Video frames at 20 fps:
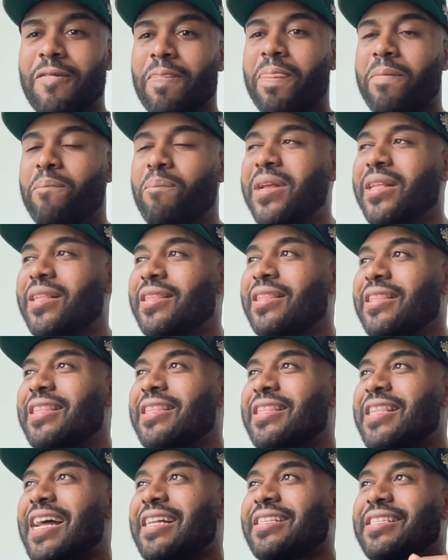But
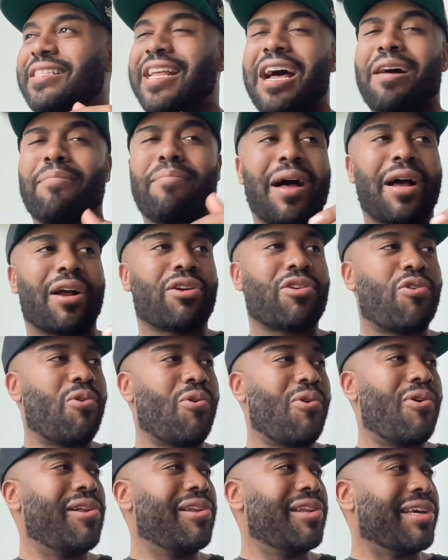that's not my
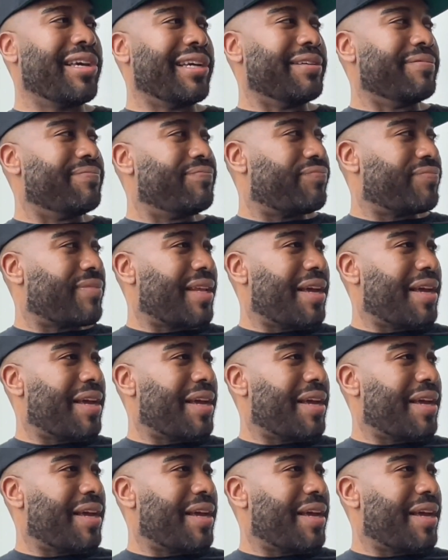calling.